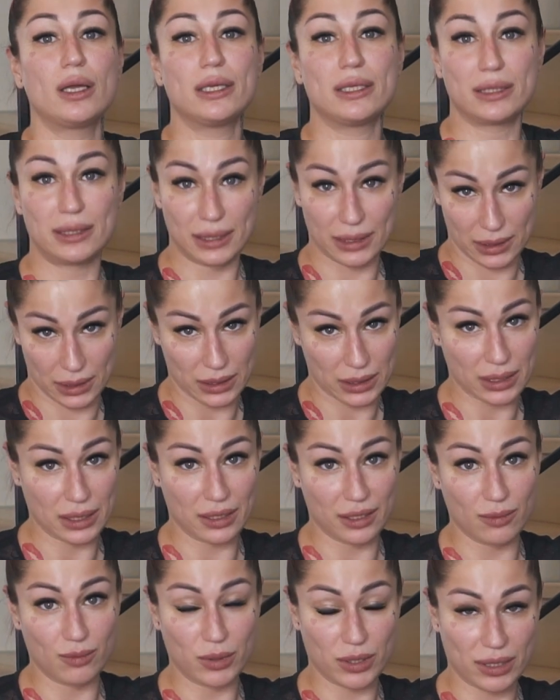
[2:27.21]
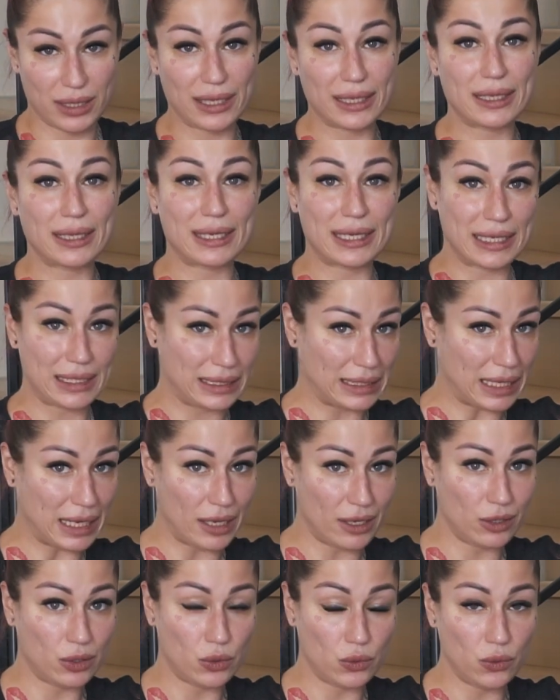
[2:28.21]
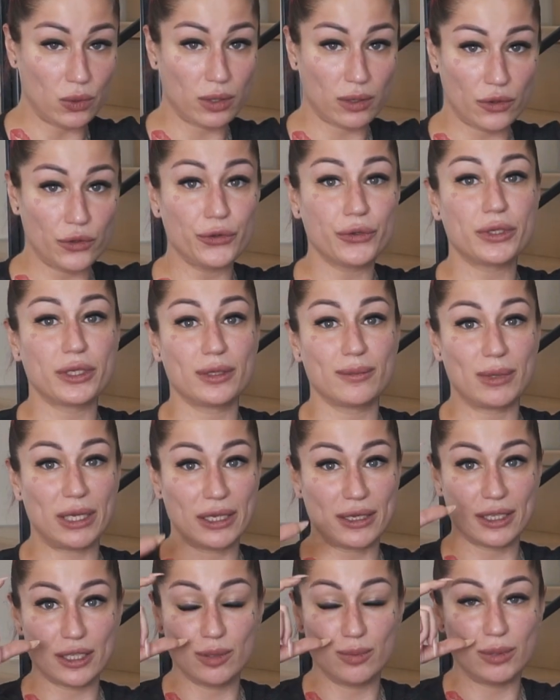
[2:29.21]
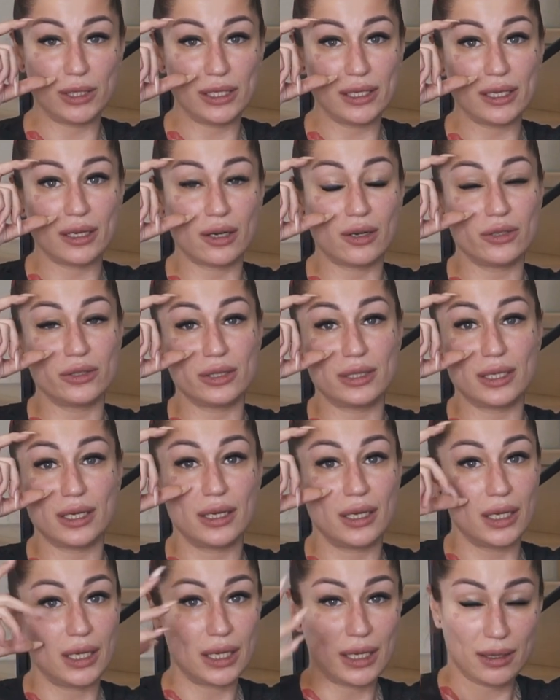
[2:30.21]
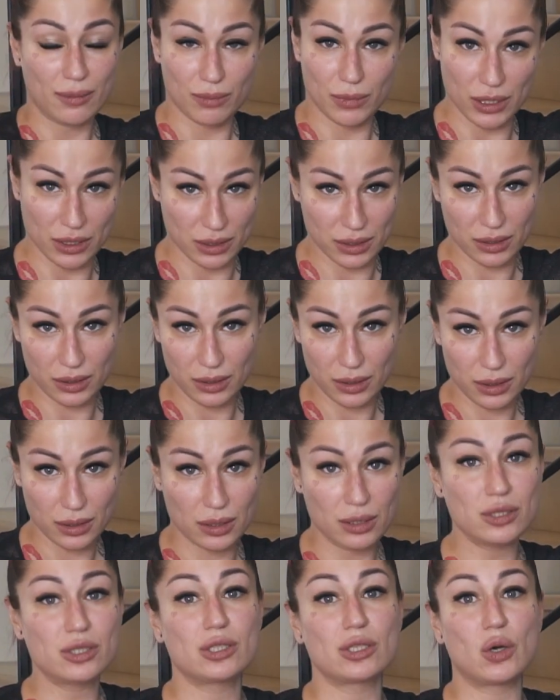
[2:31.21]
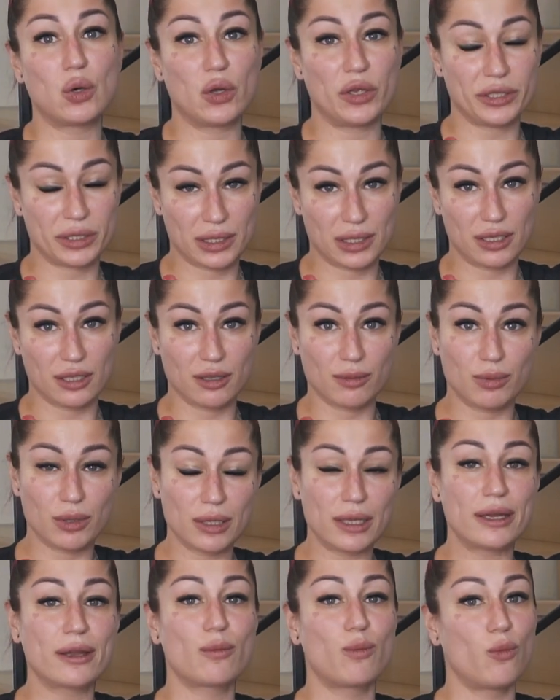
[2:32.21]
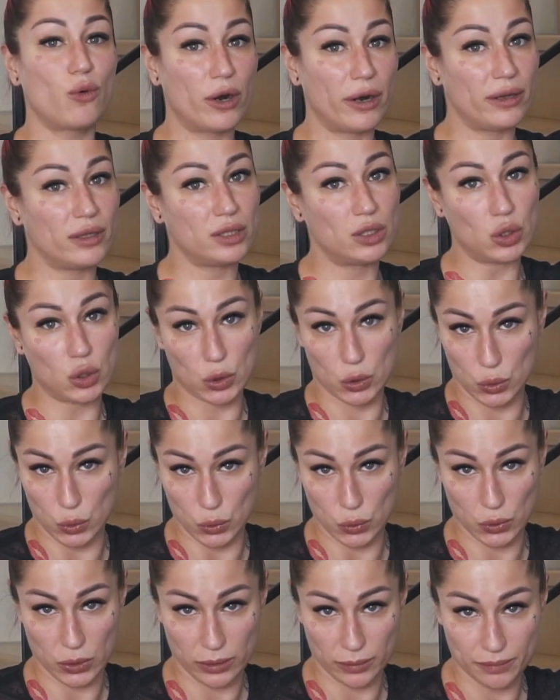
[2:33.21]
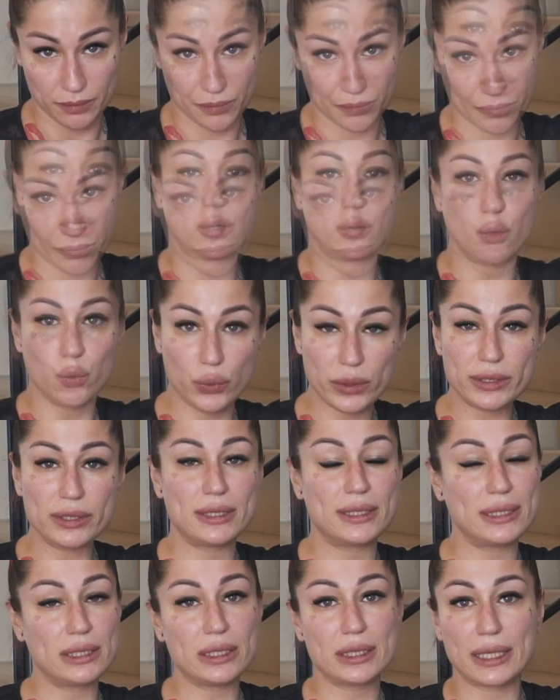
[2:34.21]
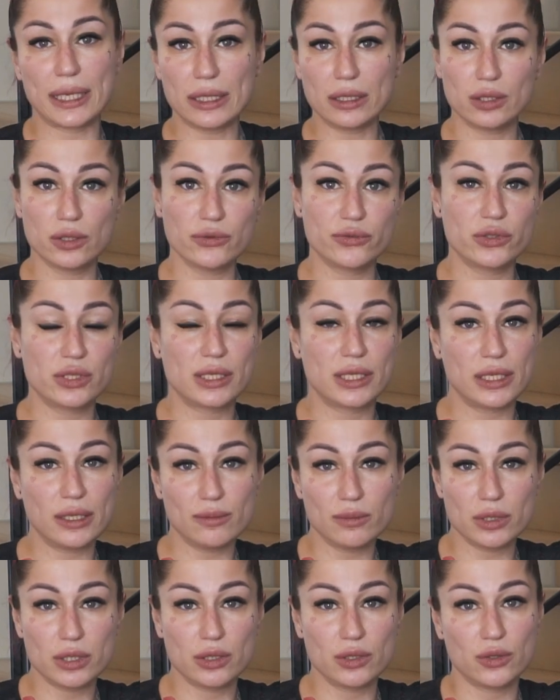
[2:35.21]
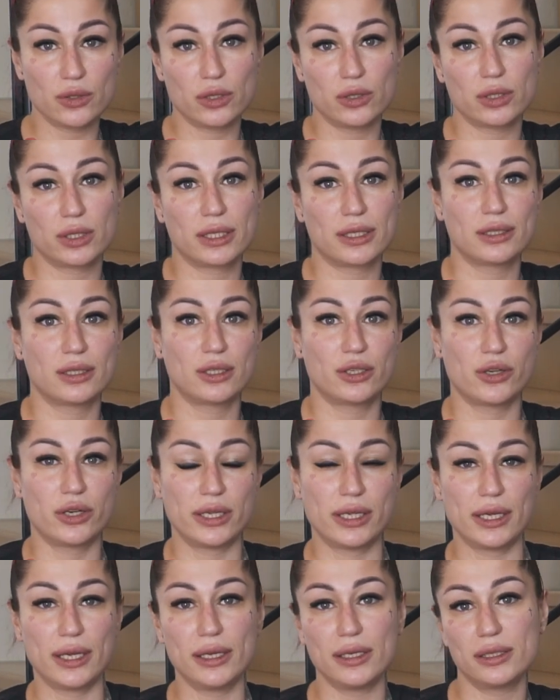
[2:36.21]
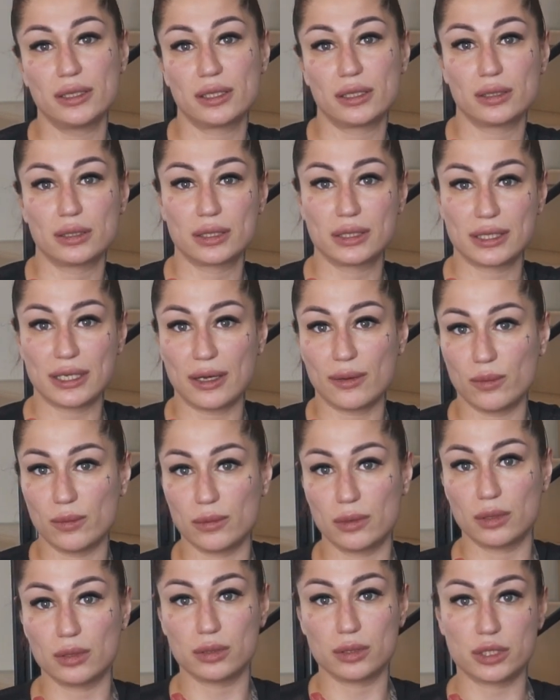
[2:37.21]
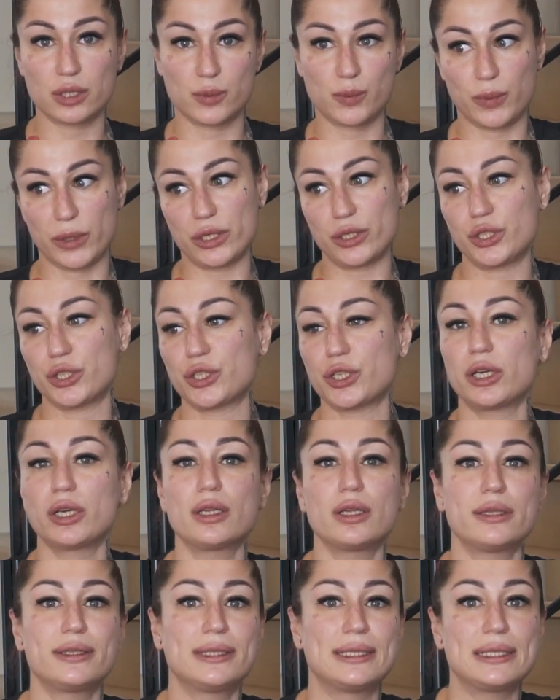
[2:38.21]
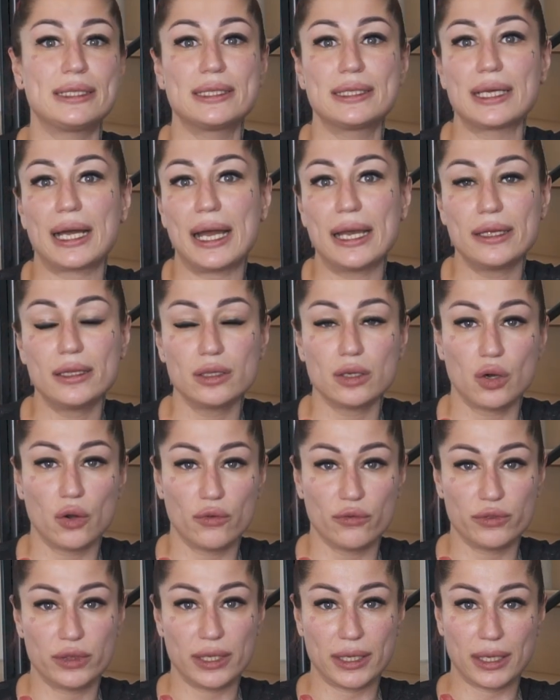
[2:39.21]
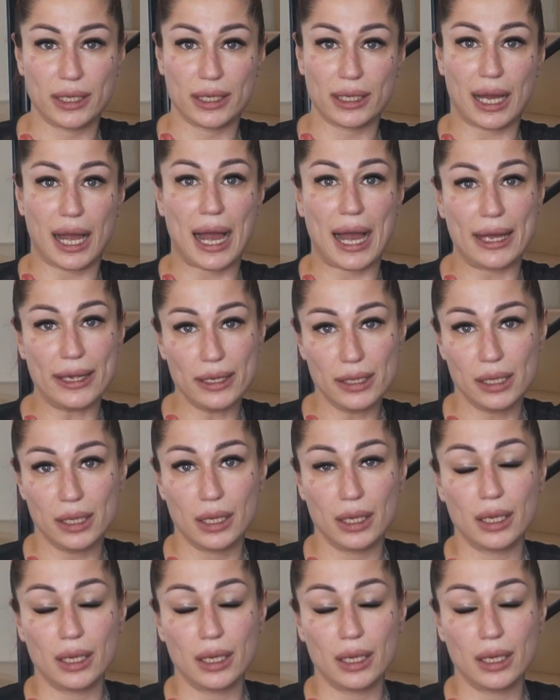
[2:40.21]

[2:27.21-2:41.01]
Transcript: This is gonna be like a cat eye look. You can make it bigger on the middle, so it's gonna be like more doll look. With this kind of schemes, you can create some special design of the eye,